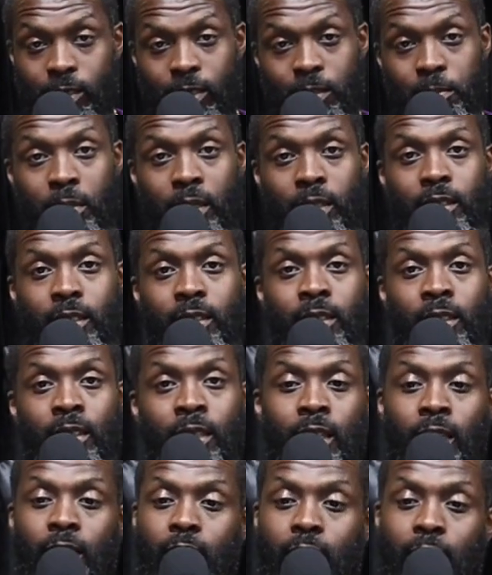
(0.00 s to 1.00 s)
mentioned.
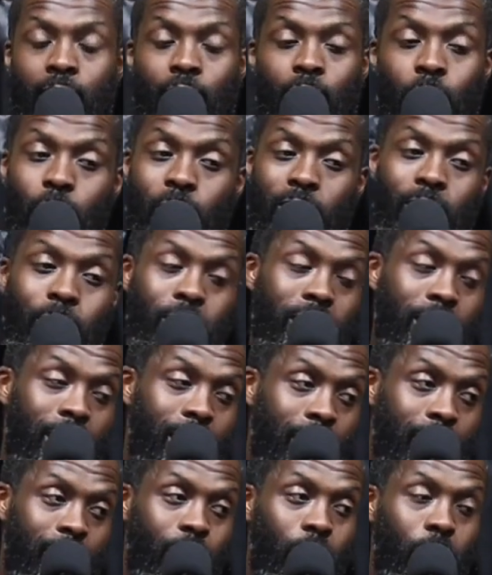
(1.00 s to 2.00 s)
I know we in
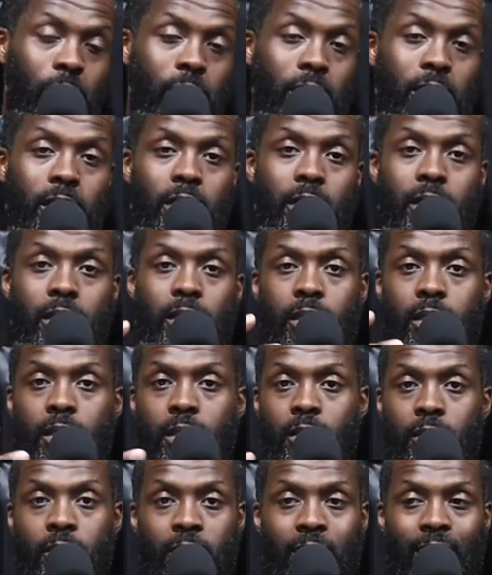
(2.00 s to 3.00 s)
Illinois,
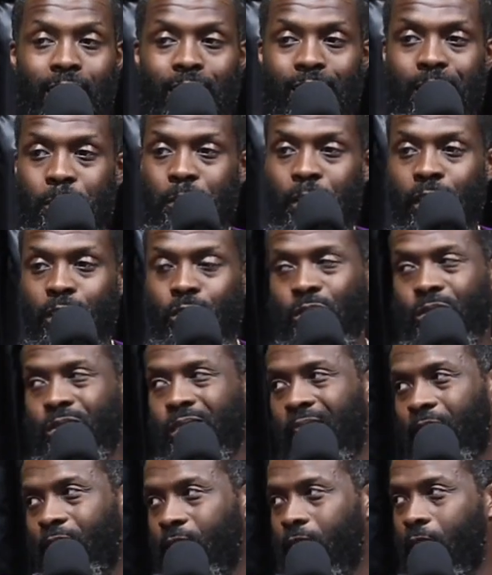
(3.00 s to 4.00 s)
You got the metro. You
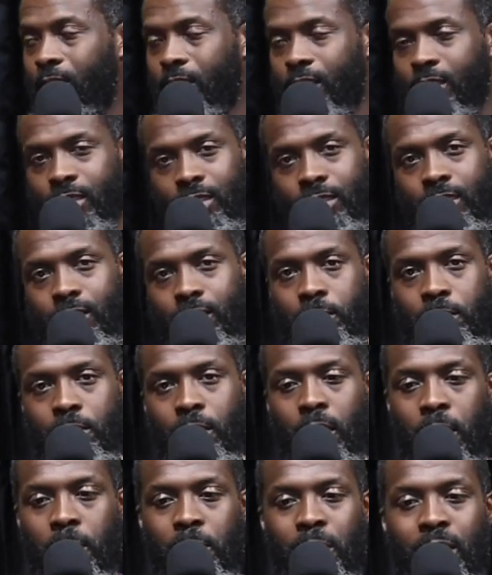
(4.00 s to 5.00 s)
got various
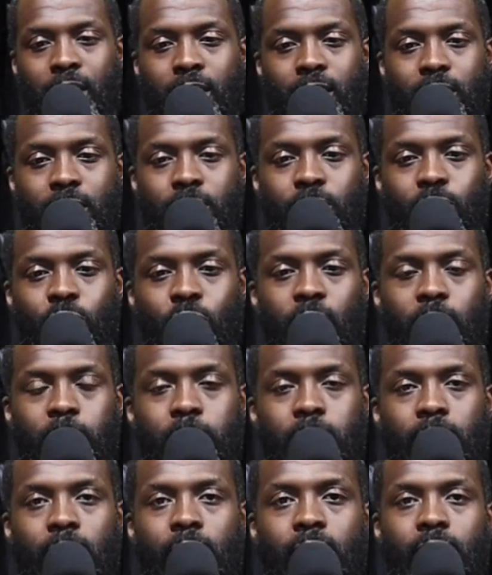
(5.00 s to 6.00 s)
means of
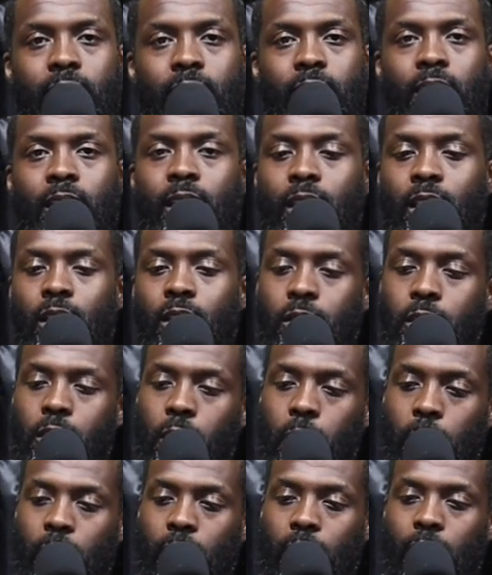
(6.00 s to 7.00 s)
transportation. You know
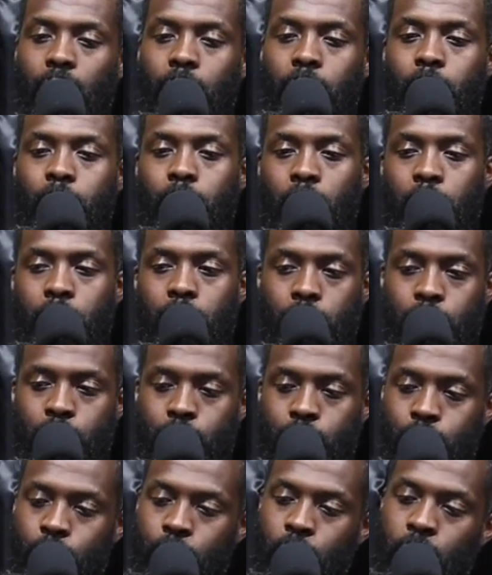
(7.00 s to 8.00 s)
what? I'm
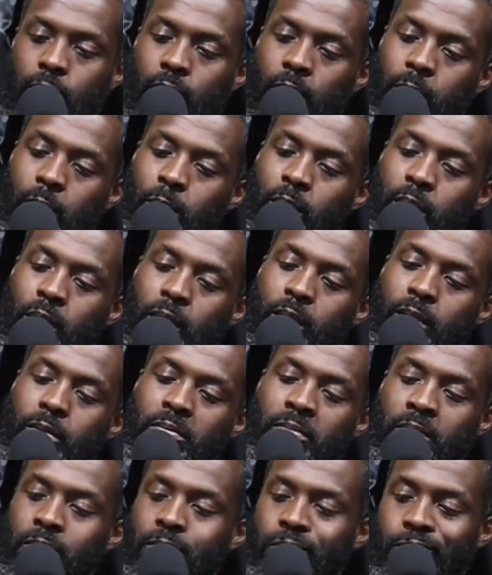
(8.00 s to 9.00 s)
gonna put
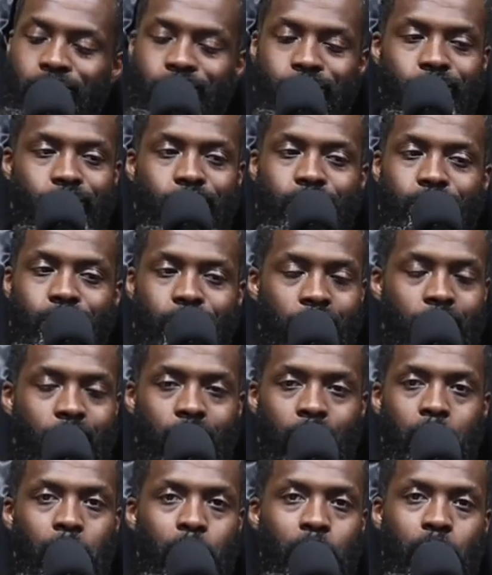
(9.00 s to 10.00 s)

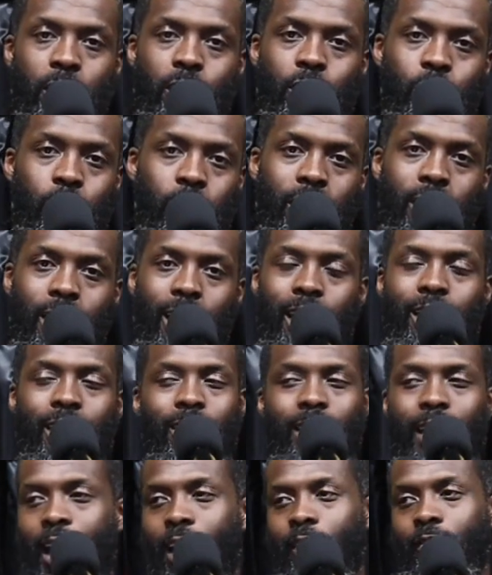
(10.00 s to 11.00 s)
$20,
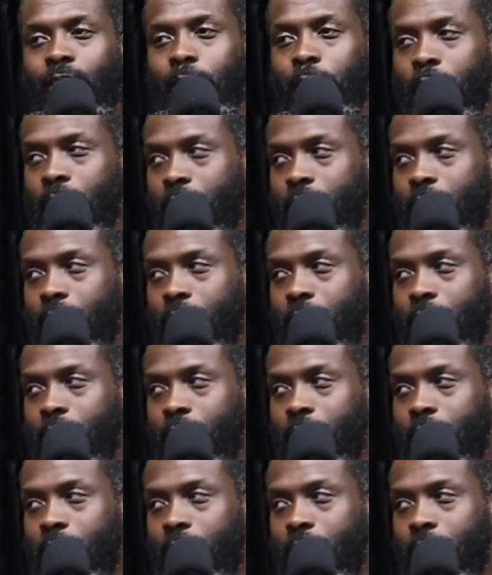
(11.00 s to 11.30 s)
however much the